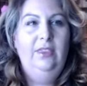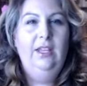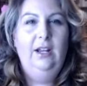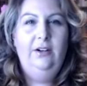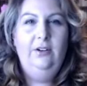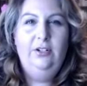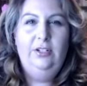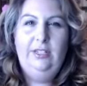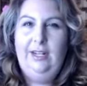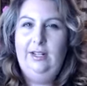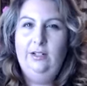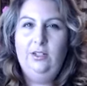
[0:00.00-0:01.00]
that
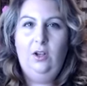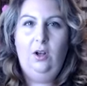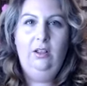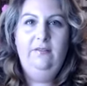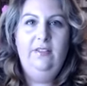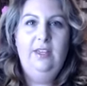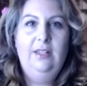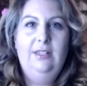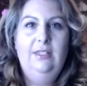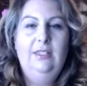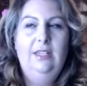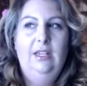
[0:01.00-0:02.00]
understands all of
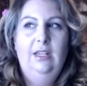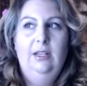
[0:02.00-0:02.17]
this,